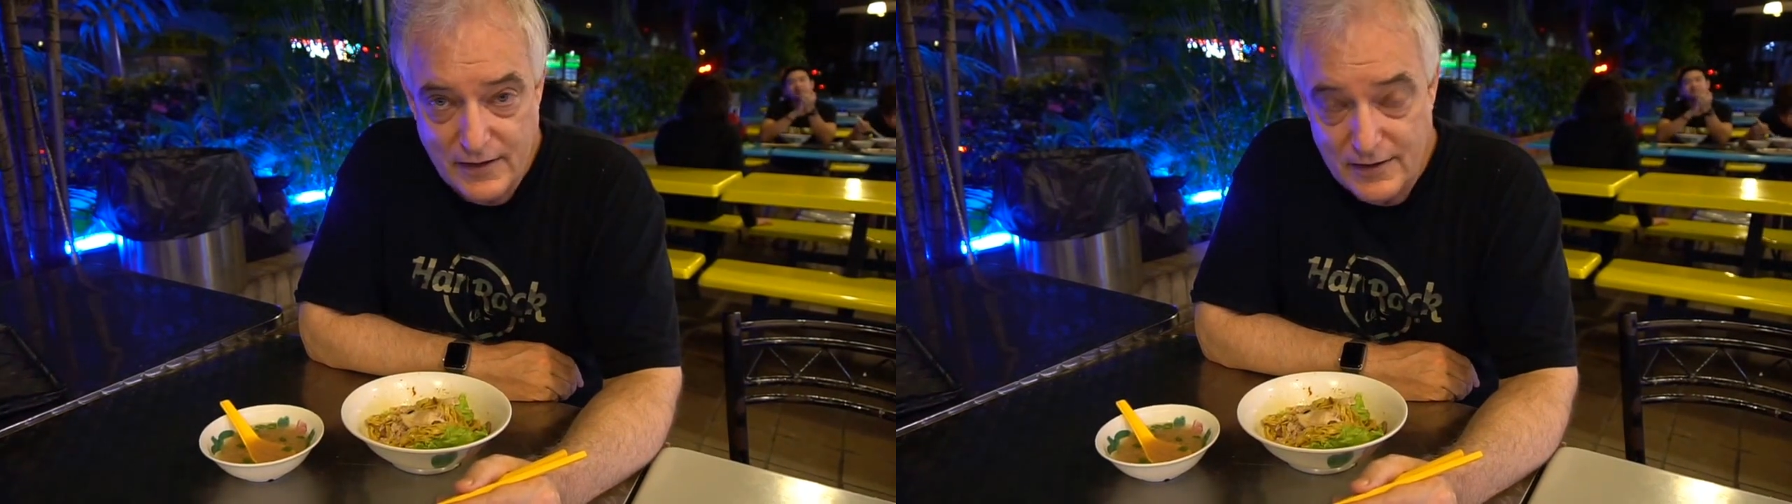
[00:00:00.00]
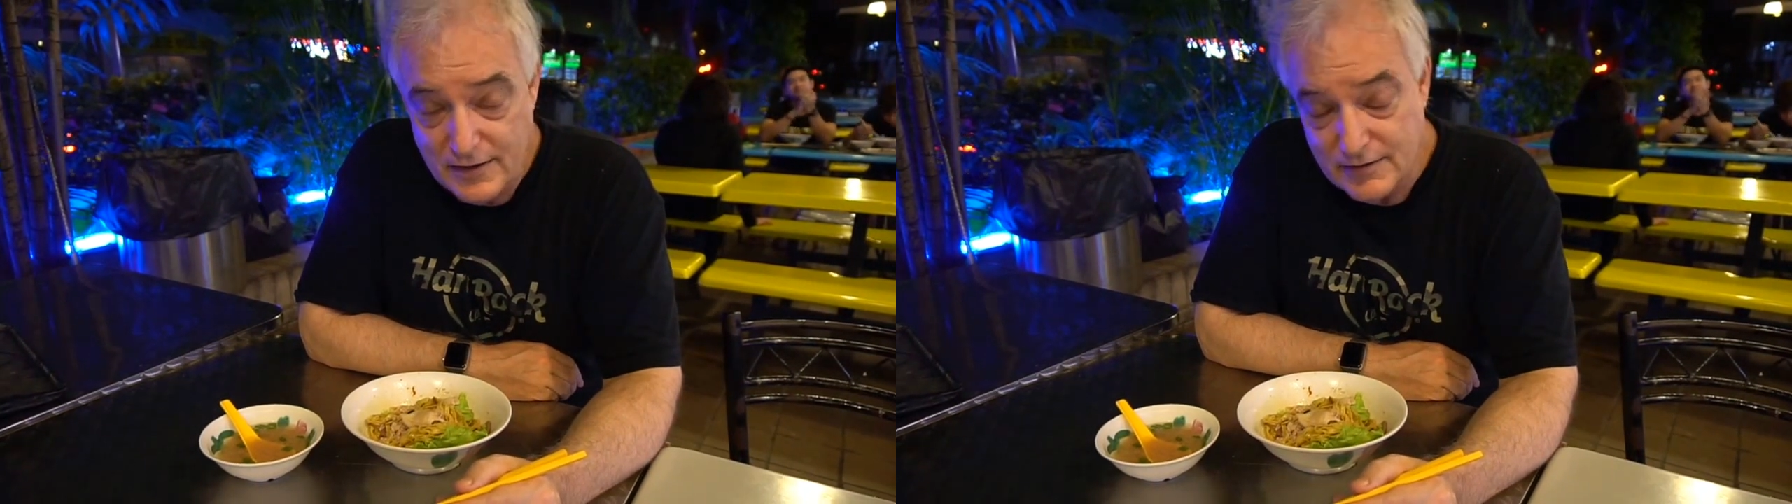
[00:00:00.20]

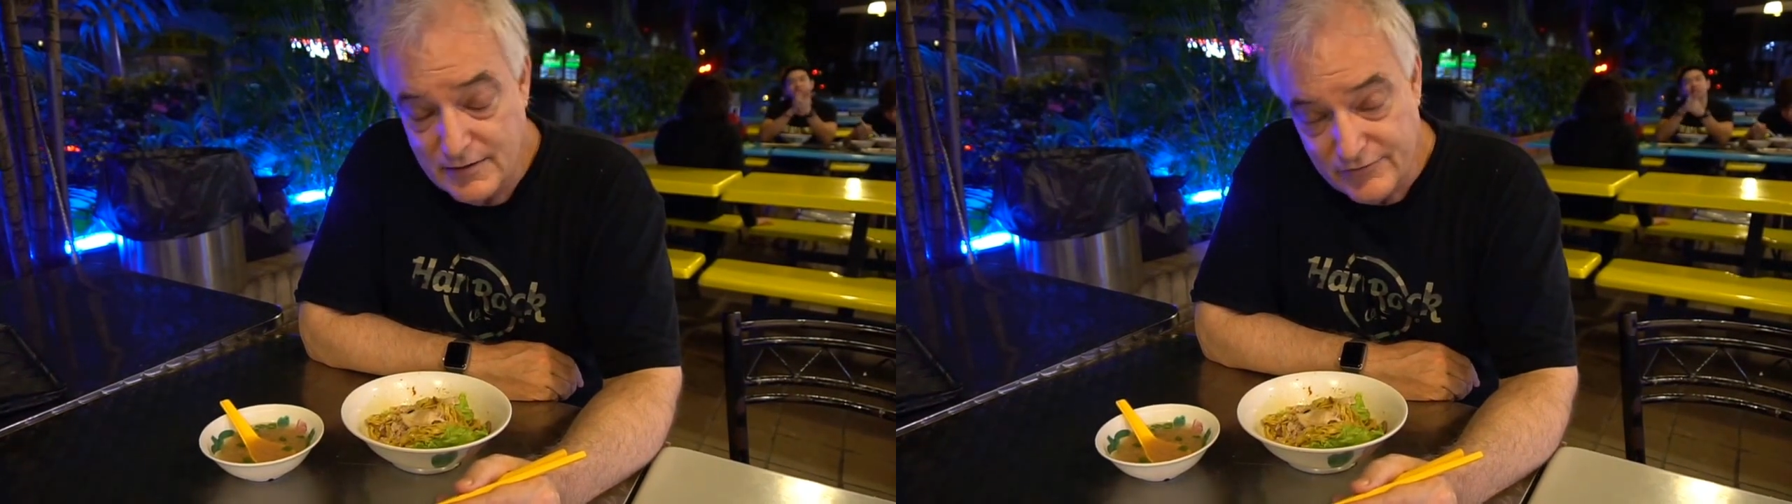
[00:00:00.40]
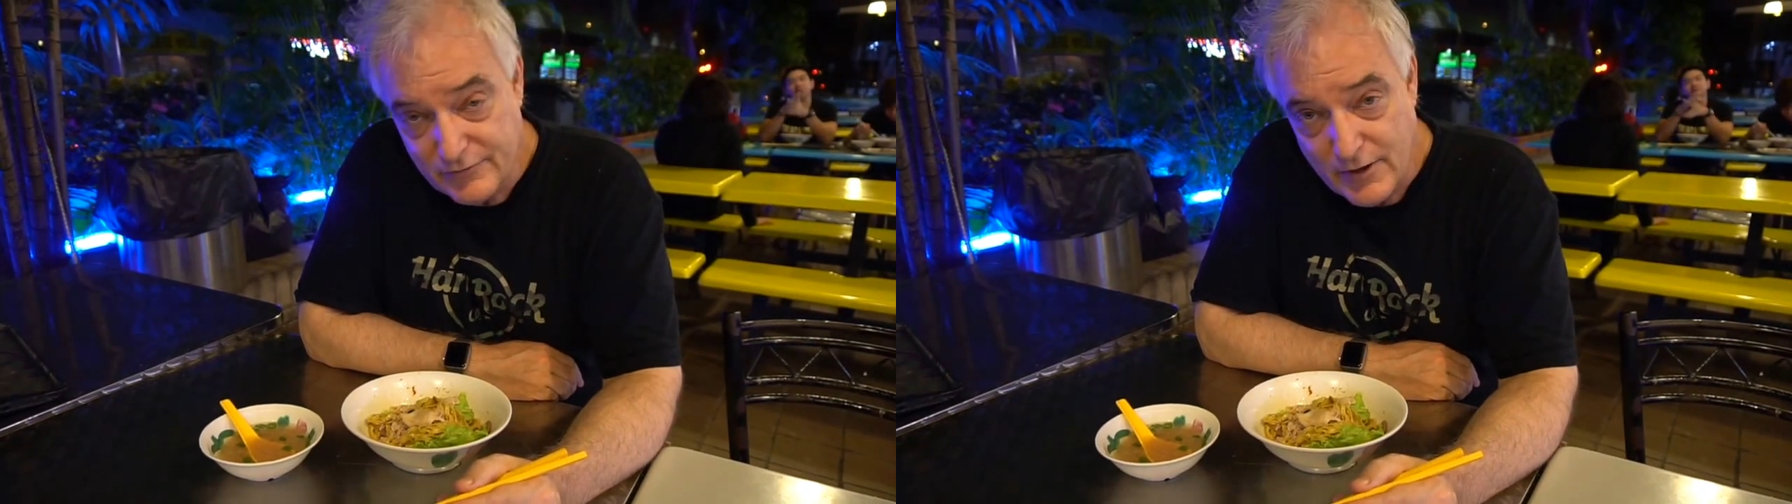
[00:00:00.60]
eating
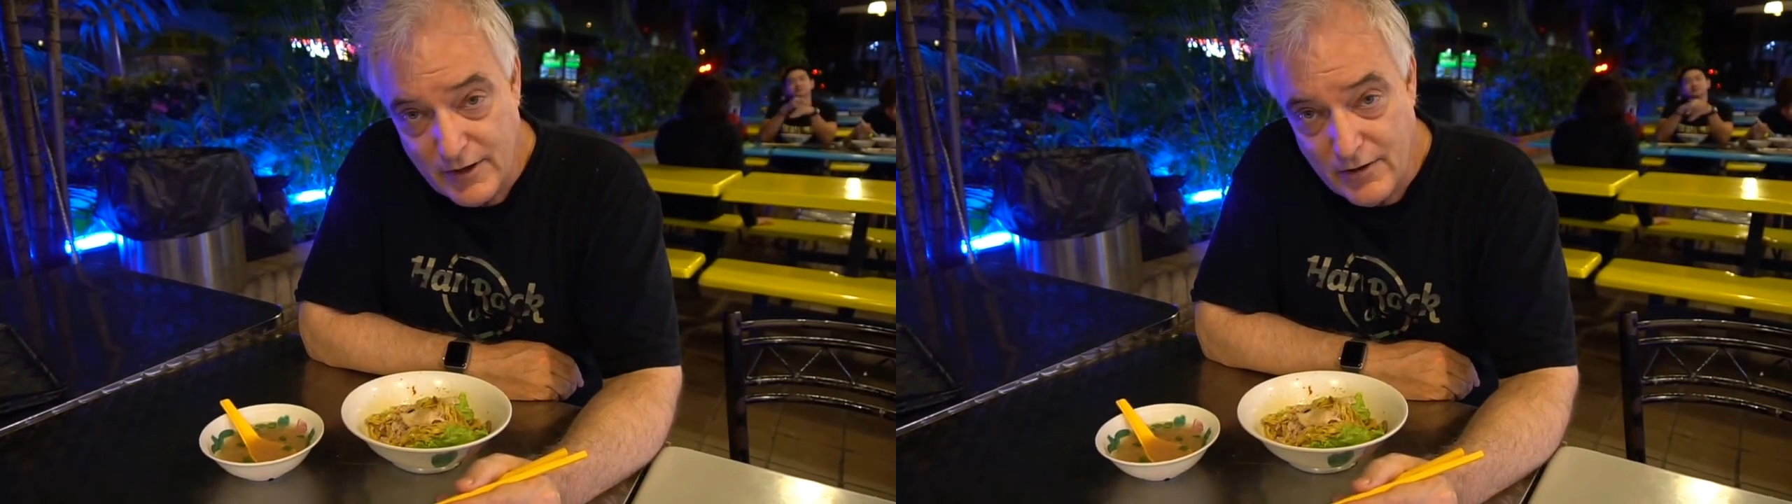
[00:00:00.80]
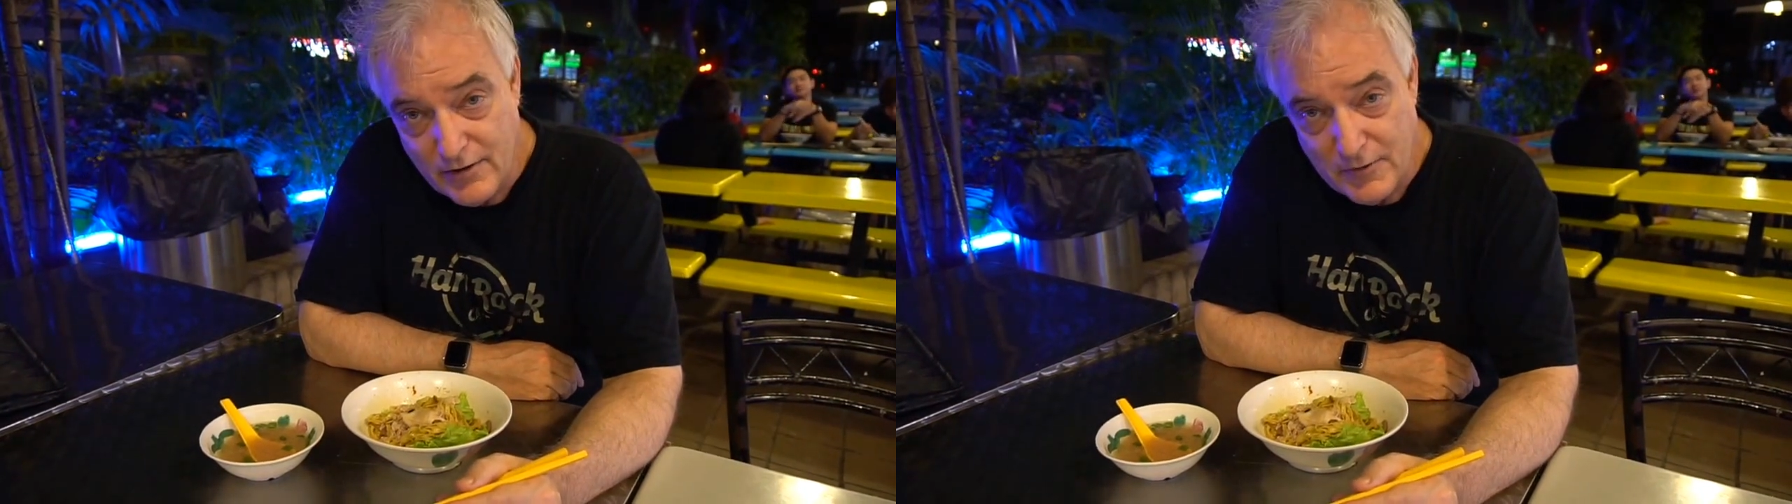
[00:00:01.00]
its way
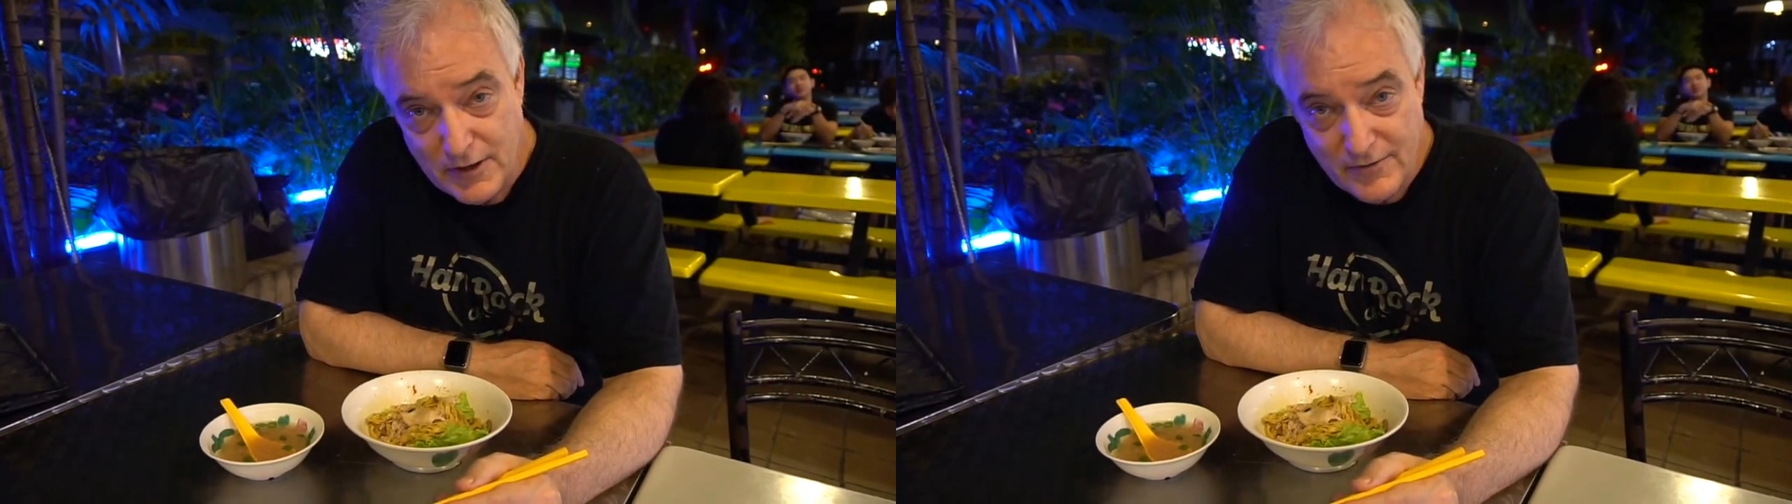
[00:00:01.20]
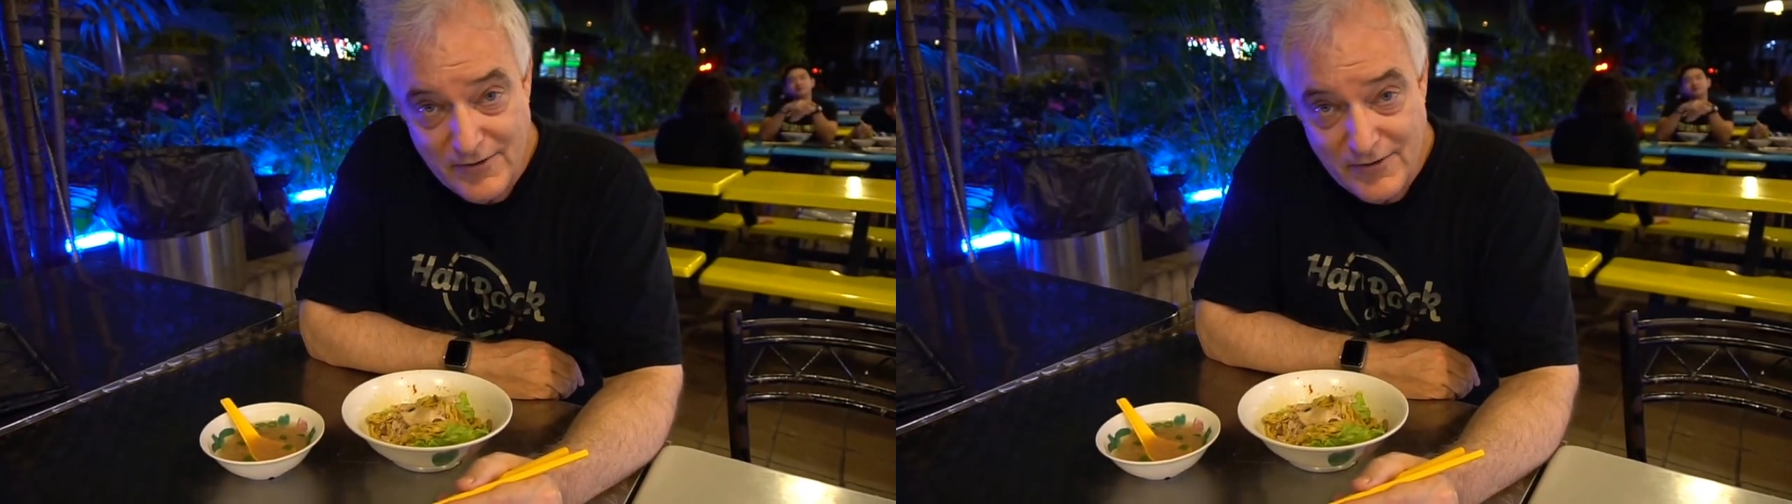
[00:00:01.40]
all the way to